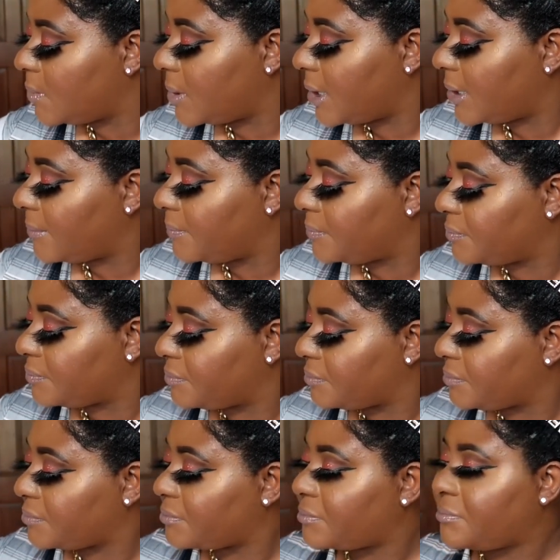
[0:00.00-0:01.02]
but
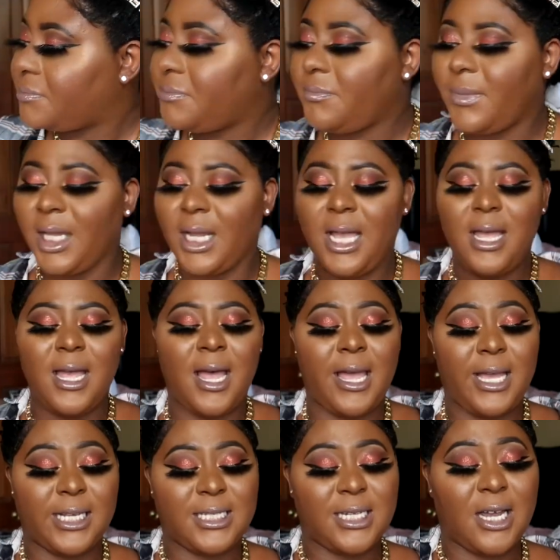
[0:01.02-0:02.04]

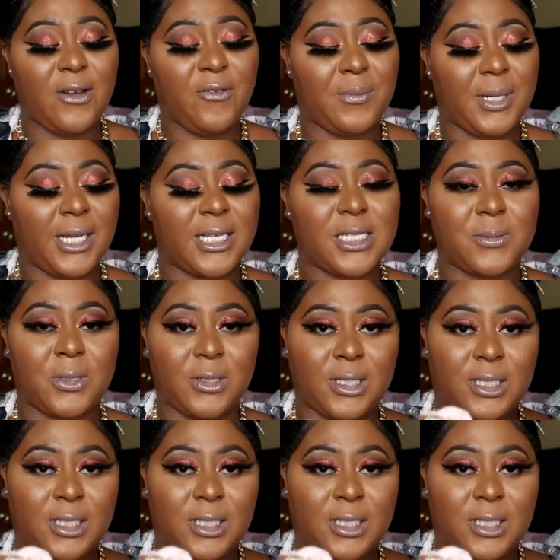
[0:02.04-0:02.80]
it's time for me to get some new